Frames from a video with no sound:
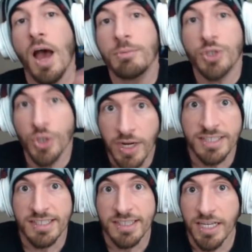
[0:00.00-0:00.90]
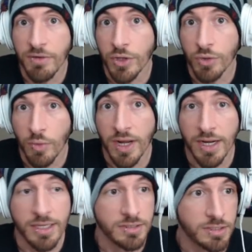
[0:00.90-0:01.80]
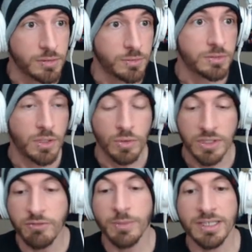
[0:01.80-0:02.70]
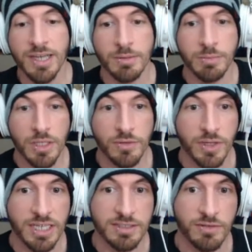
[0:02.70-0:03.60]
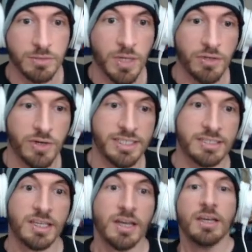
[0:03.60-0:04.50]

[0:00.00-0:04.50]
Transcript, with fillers: I'm sure you guys can think of other great ideas too. So leave them in the comments below if you guys have some other ideas.